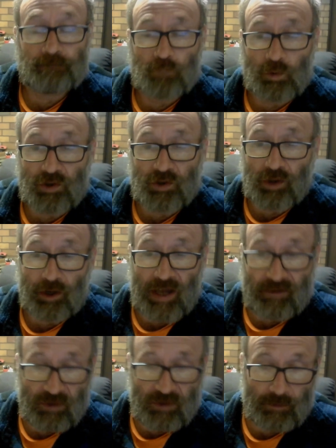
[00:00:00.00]
which I don't
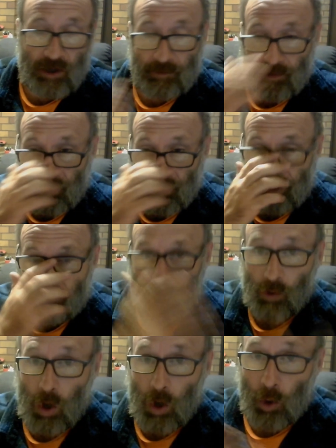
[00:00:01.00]
have at the moment, they
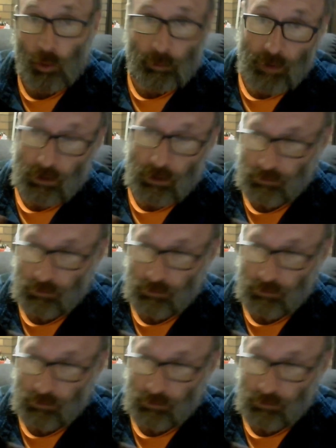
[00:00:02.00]
roam